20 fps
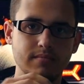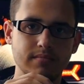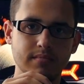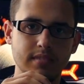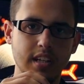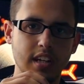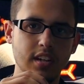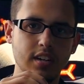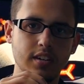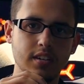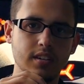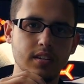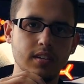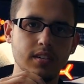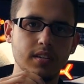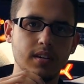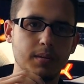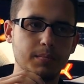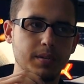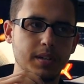They look
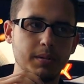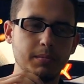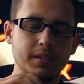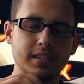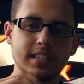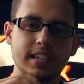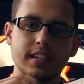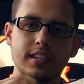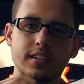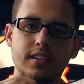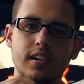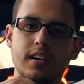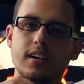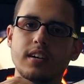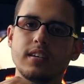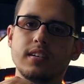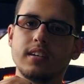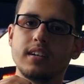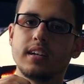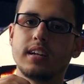good on pretty much any
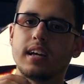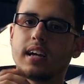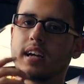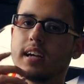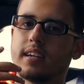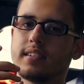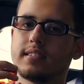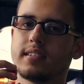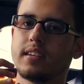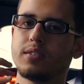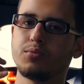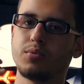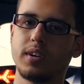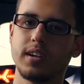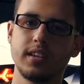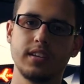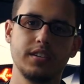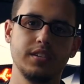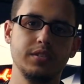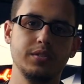car, and I guess that's why
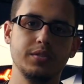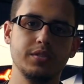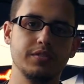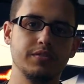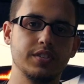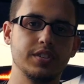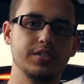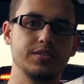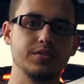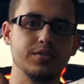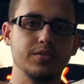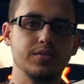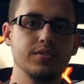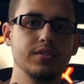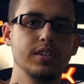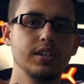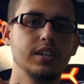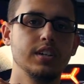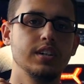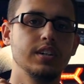they're universal.
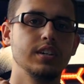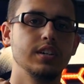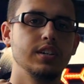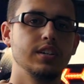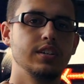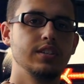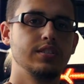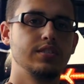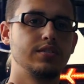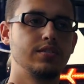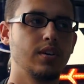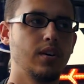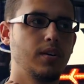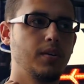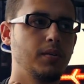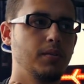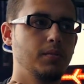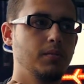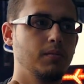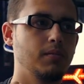
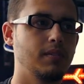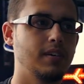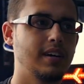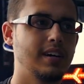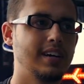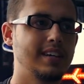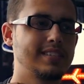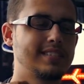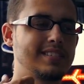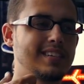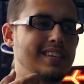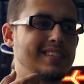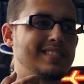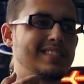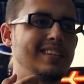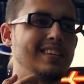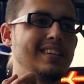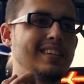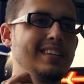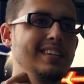So
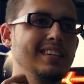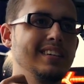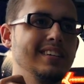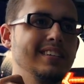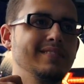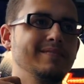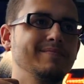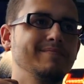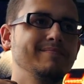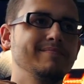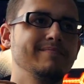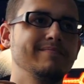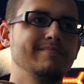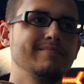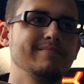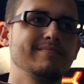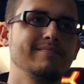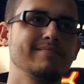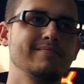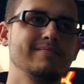essentially,
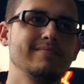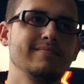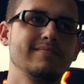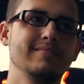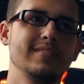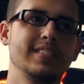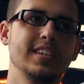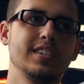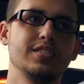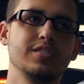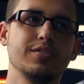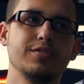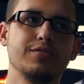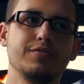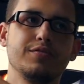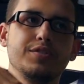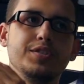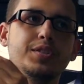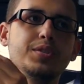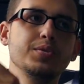there's a
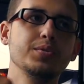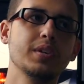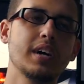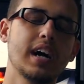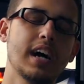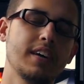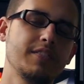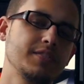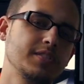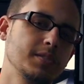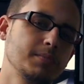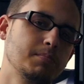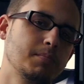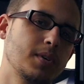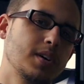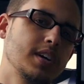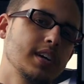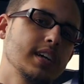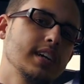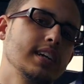few
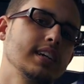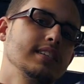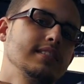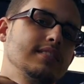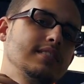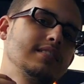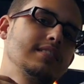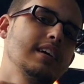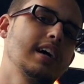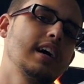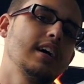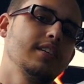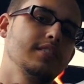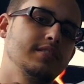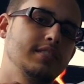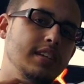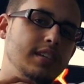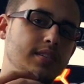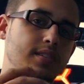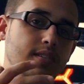aftermarket styles
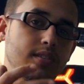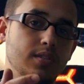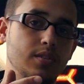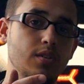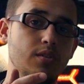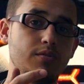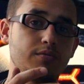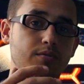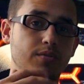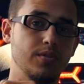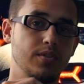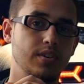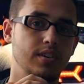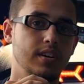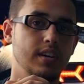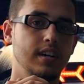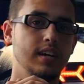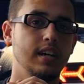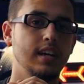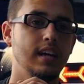that you can go for.
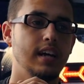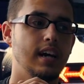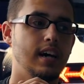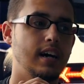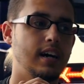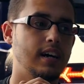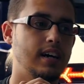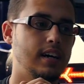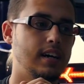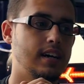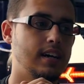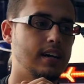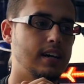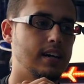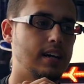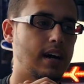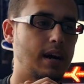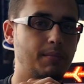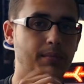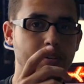
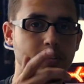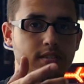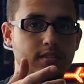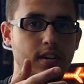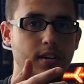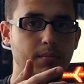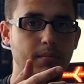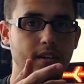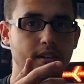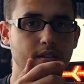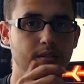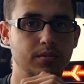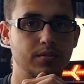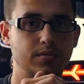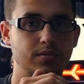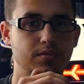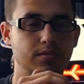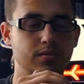I'm going to talk about those.